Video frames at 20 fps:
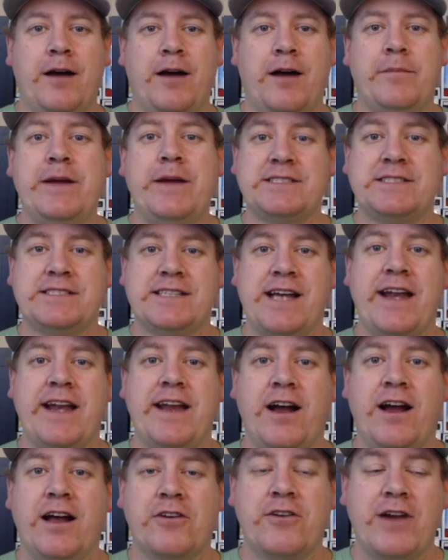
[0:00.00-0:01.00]
He was signing
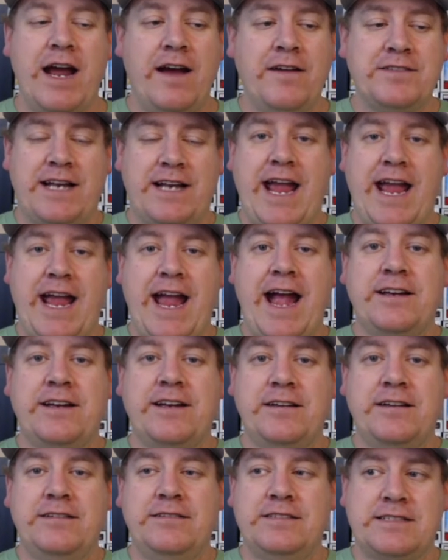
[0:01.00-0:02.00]
autographs, and I had
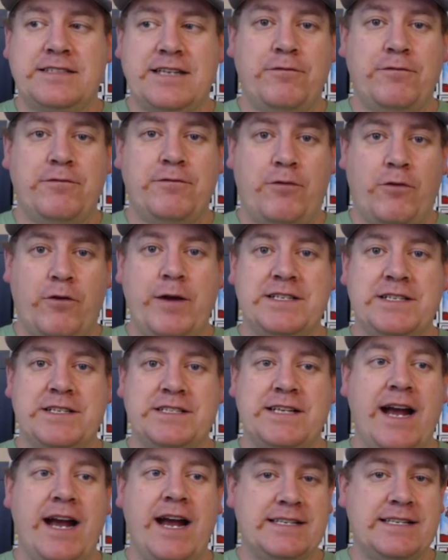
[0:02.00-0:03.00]
stuff for him to
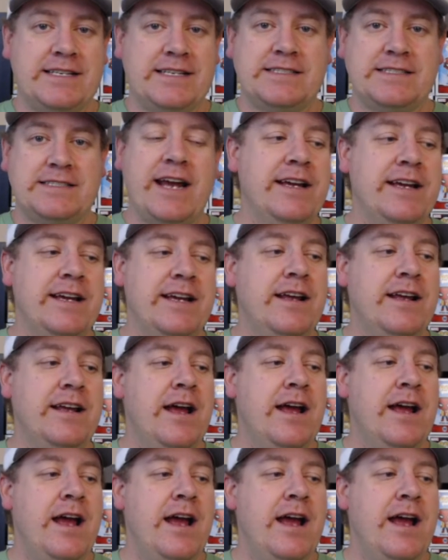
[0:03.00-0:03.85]
sign, and he signed it